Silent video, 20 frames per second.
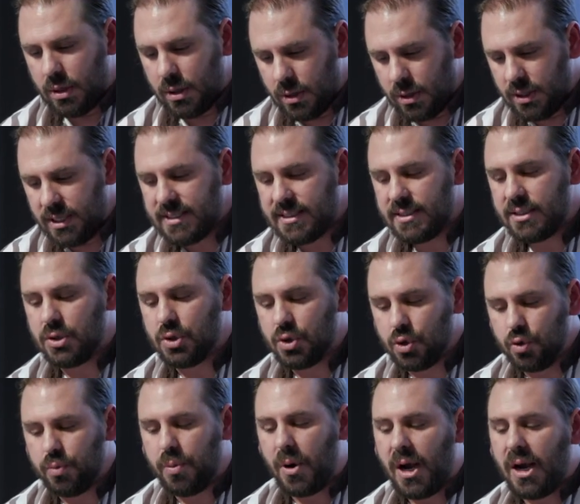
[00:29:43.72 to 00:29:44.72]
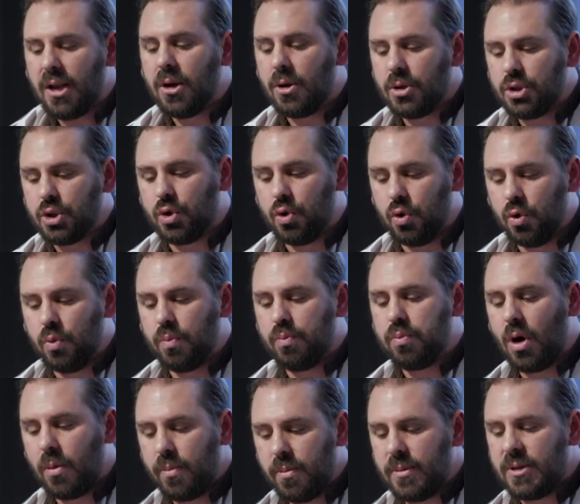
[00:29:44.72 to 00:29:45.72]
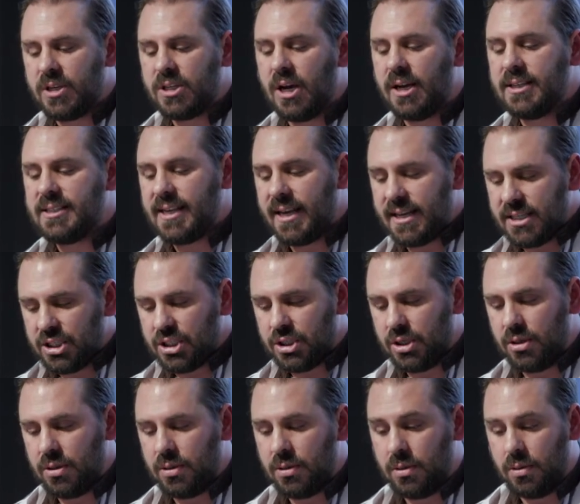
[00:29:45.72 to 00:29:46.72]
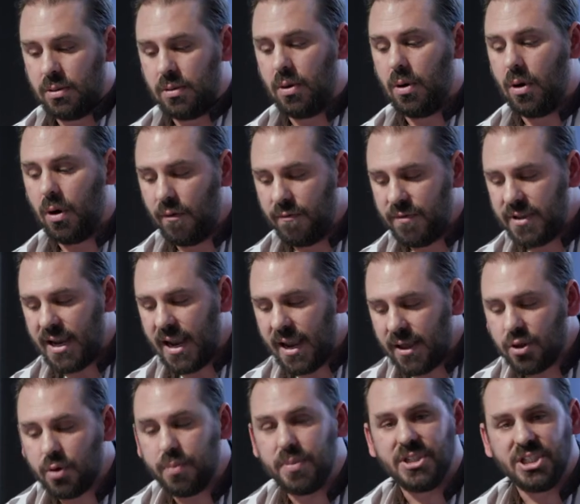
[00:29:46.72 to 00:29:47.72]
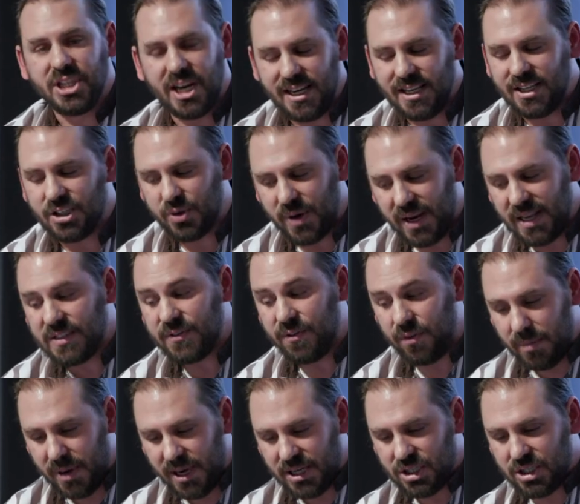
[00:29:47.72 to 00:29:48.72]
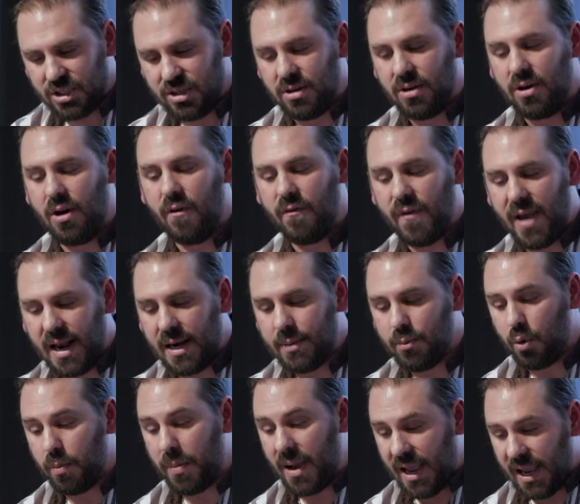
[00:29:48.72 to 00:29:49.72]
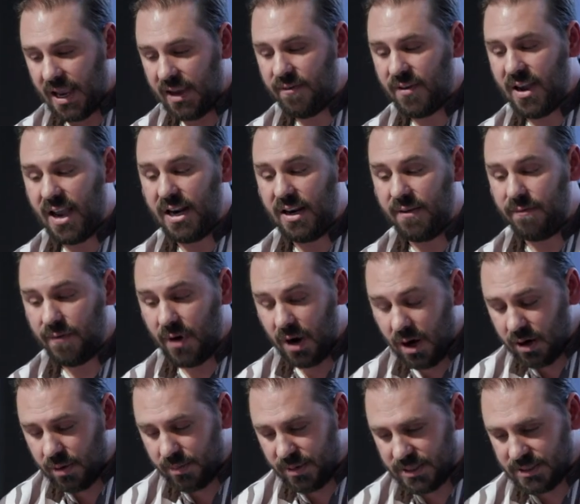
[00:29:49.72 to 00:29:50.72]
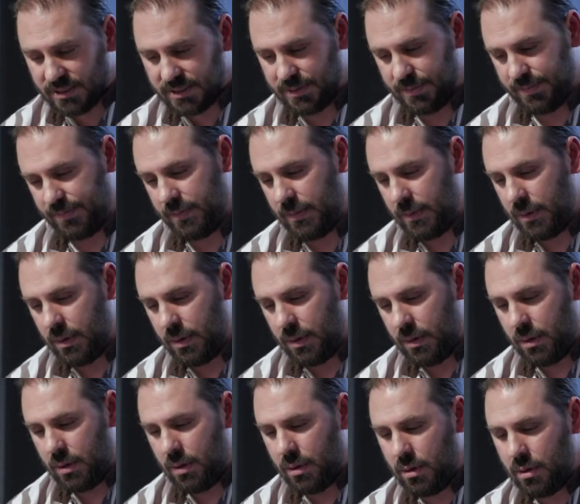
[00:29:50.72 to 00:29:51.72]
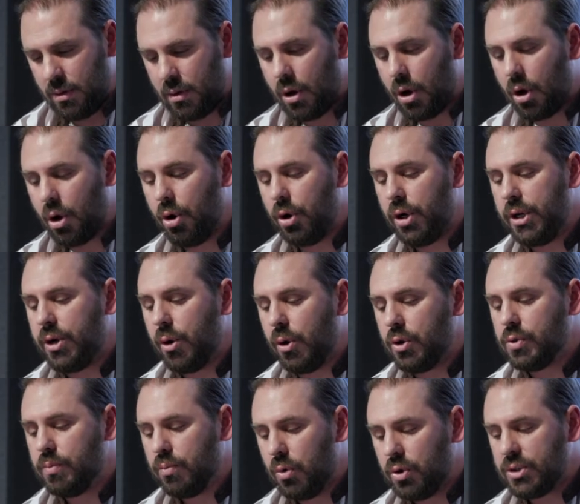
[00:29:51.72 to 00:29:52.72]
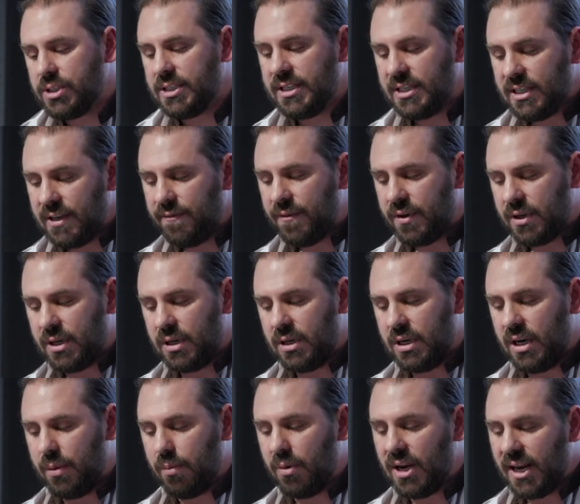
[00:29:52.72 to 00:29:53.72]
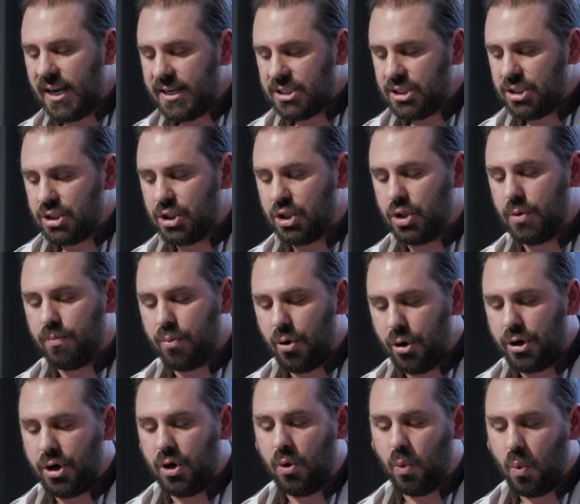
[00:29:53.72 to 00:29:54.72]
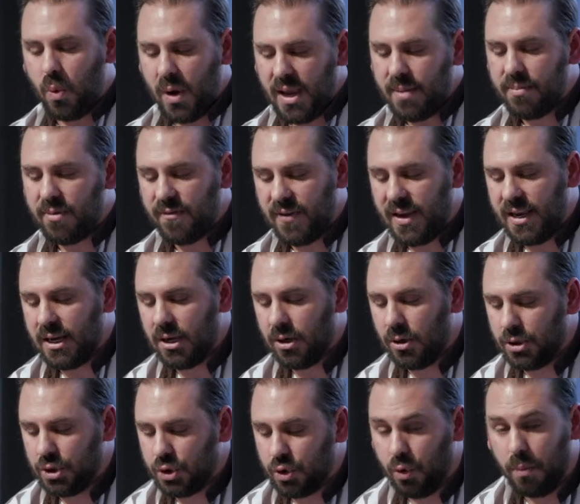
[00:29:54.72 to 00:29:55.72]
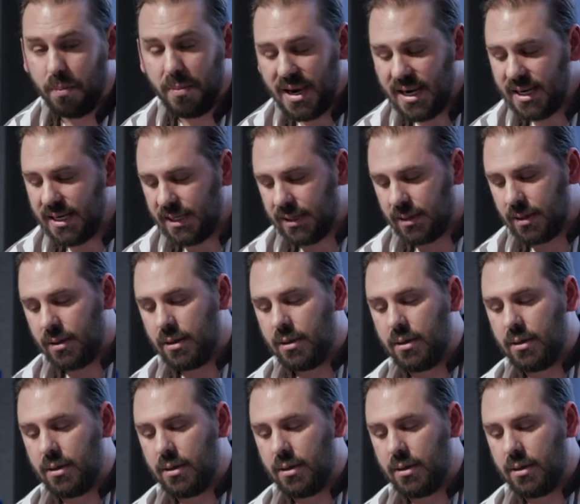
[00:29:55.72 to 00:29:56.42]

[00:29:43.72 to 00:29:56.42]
This zoobiological problematization of the anthropogenic transformation of animal behaviour and environments only grows more significant in relation to the broken web of ecological meaning